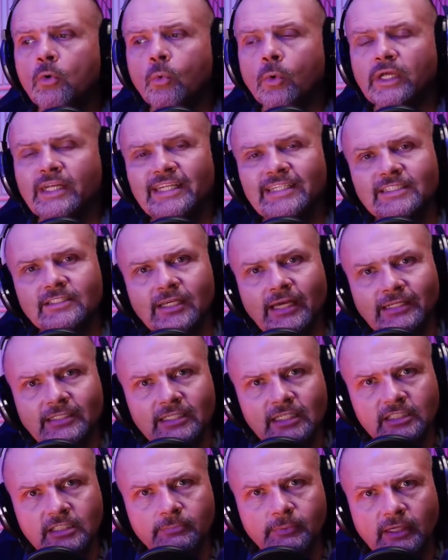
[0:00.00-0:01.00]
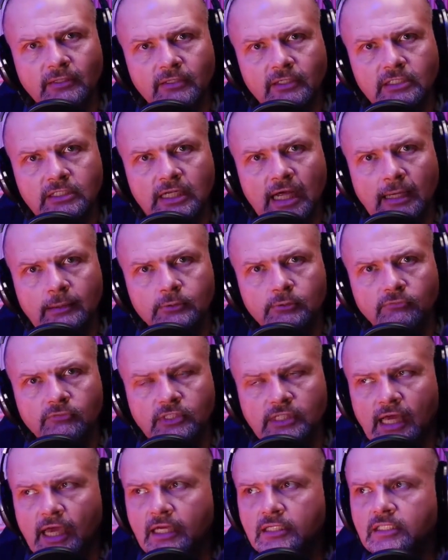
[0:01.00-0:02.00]
We need to anticipate these types of
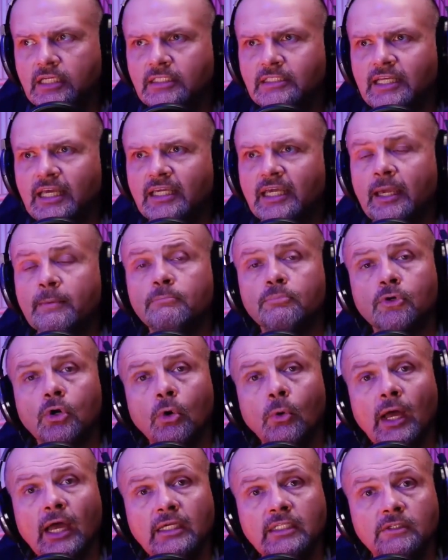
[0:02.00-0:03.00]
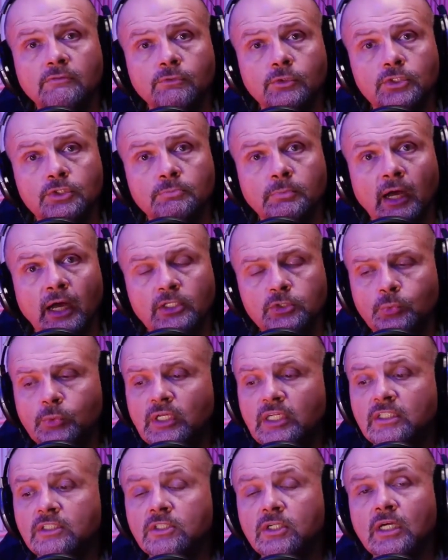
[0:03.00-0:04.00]
attacks and take a proactive response. We
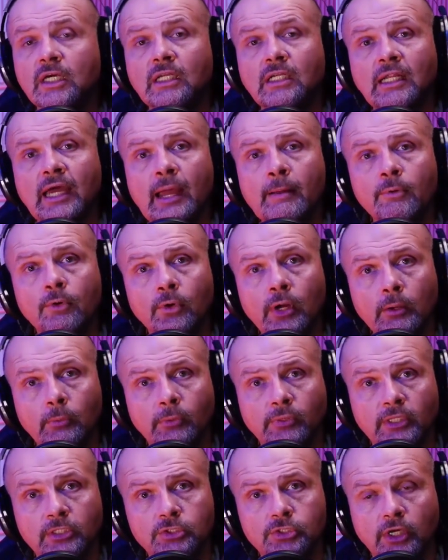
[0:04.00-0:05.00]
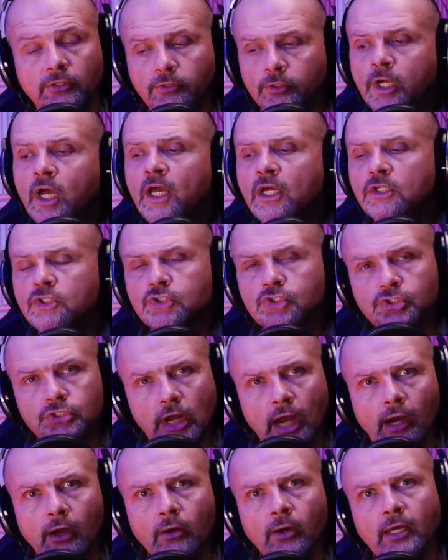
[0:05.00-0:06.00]
need to collaborate with each other,
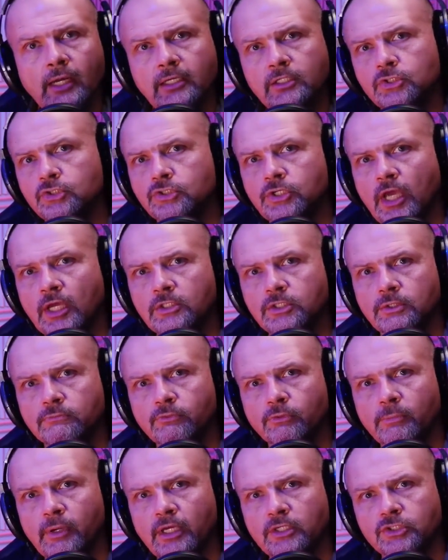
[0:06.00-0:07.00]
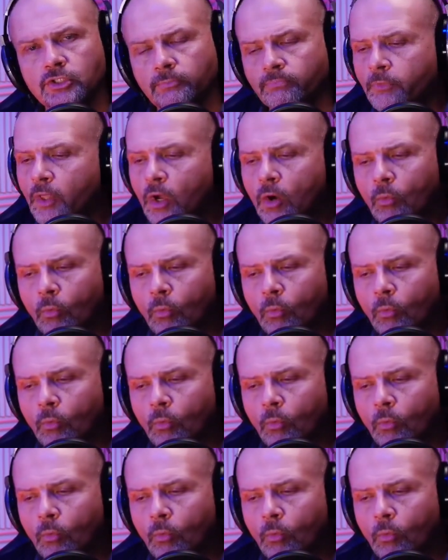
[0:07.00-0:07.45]
share and exchange information.